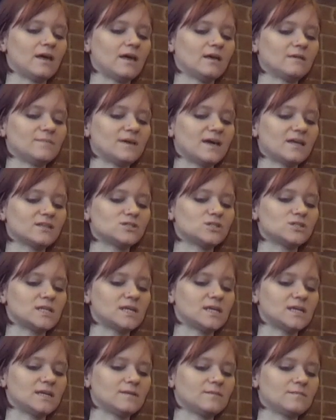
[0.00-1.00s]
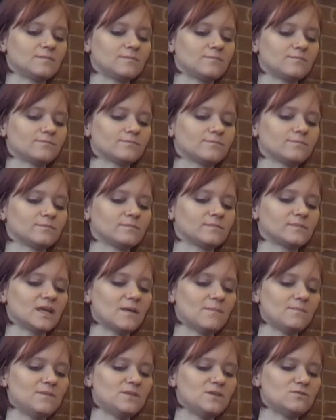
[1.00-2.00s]
imagining
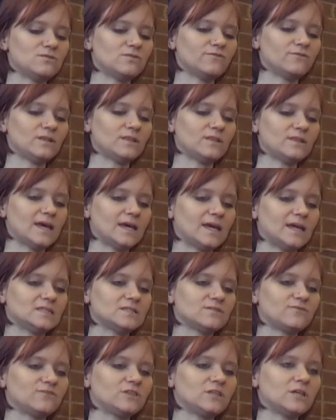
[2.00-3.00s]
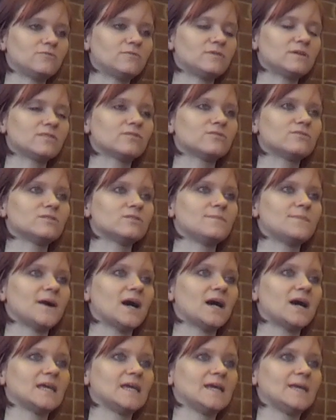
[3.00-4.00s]
a beautiful light flowing through the
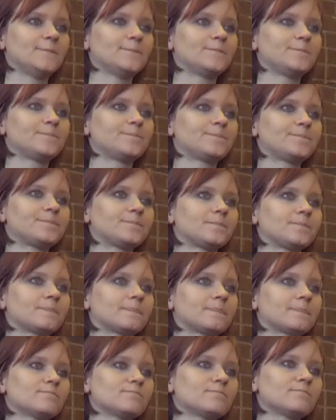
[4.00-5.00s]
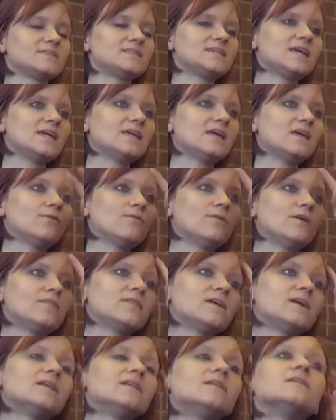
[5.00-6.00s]
body, taking
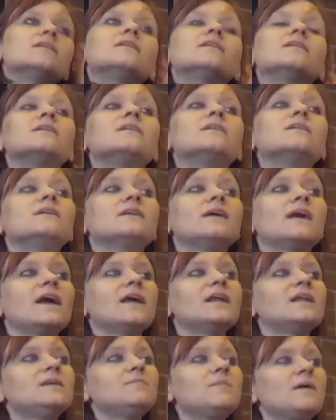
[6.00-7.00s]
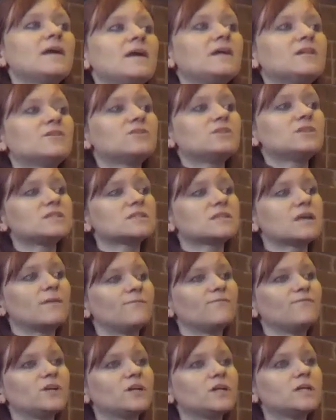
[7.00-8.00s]
with it any pain or
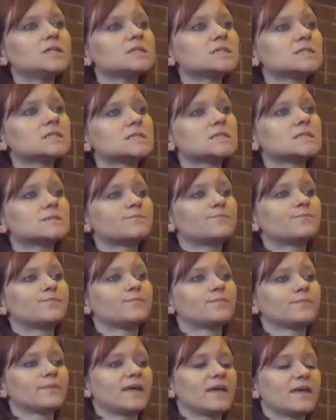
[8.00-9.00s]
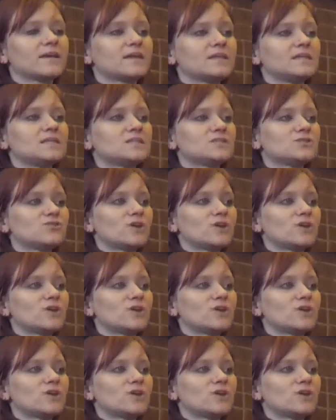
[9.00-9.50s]
discomfort, any